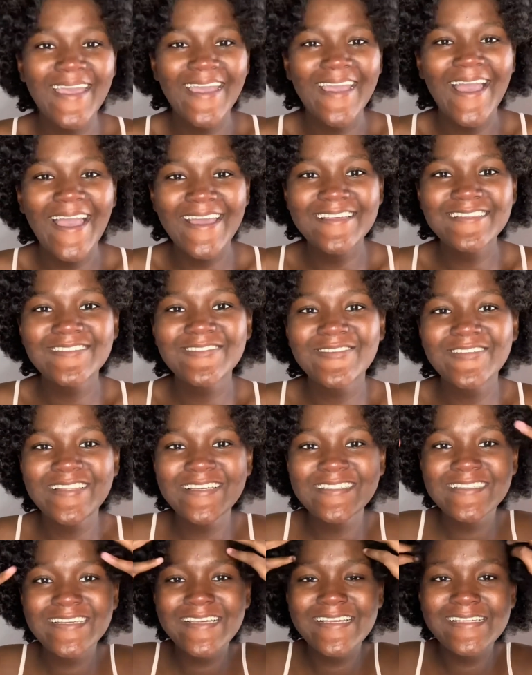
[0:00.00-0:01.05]
guys, so
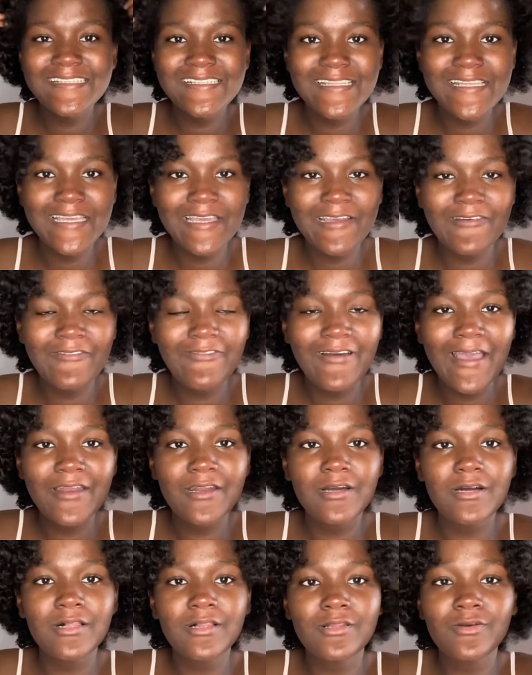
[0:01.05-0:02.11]
this is the
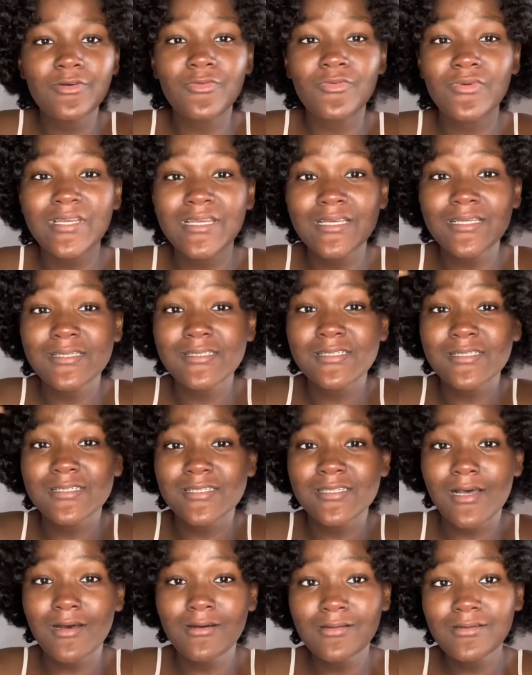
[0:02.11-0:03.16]
final
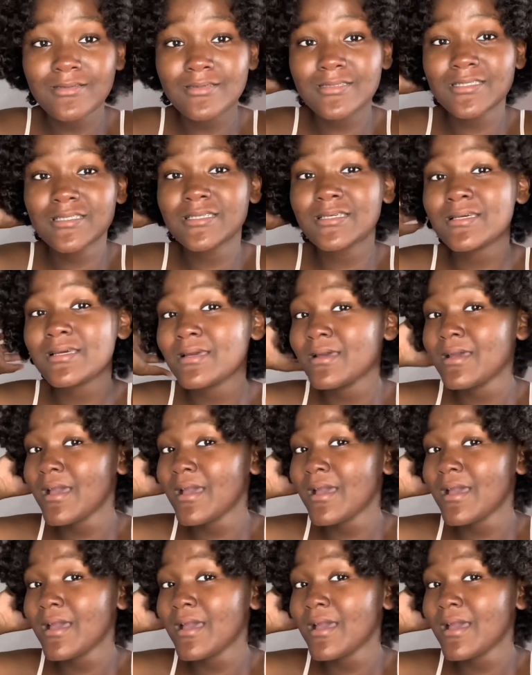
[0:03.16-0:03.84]
result,